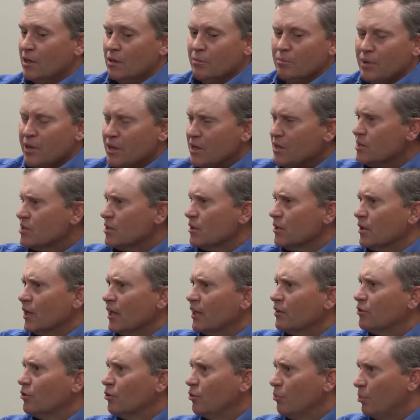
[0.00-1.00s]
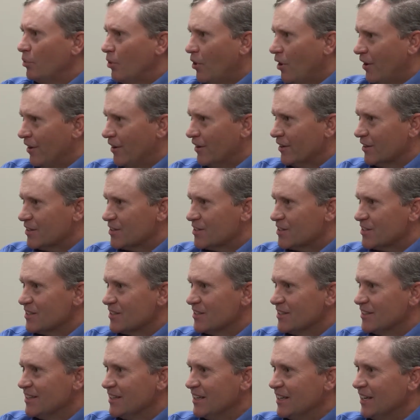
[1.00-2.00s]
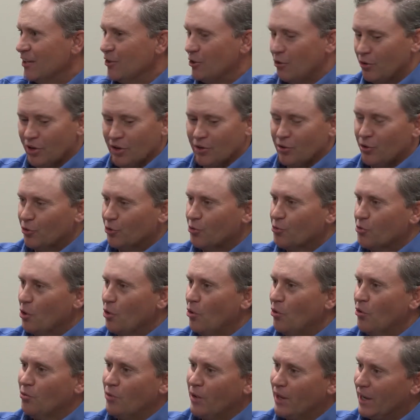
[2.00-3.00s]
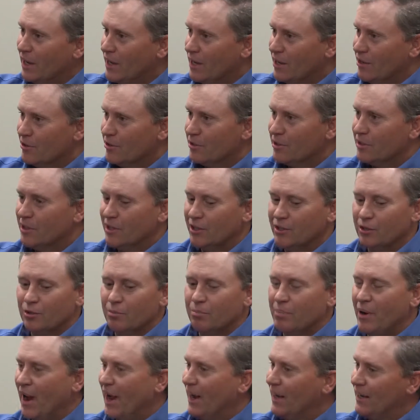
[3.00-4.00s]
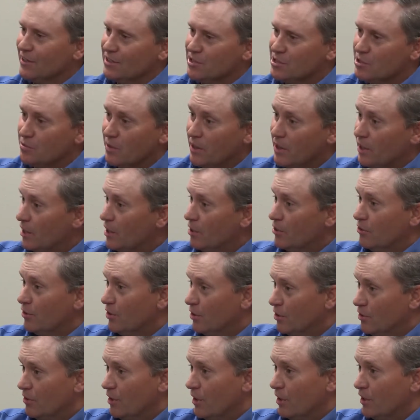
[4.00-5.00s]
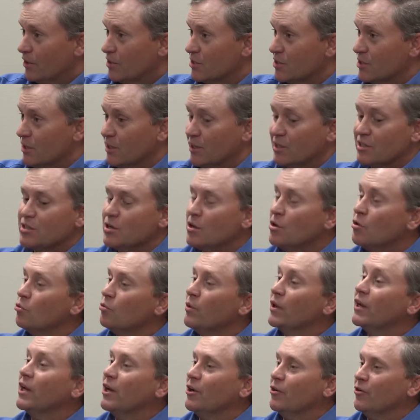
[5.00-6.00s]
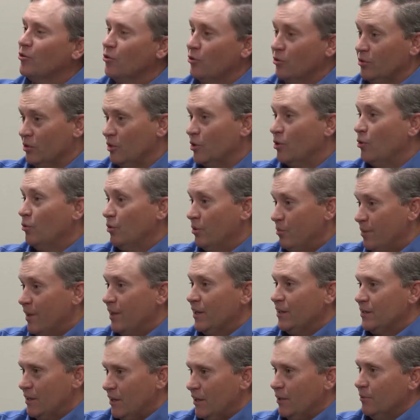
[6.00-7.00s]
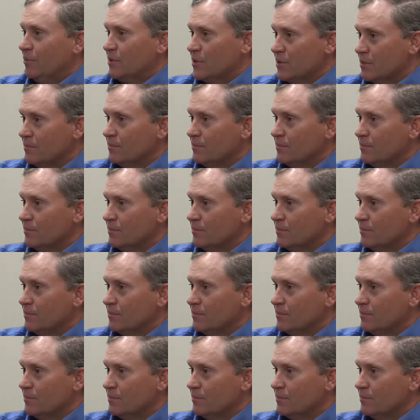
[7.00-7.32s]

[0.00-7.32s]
peas and lentil products. And they're growing right here and they're packaged right here in the United States, right here in North Dakota many times.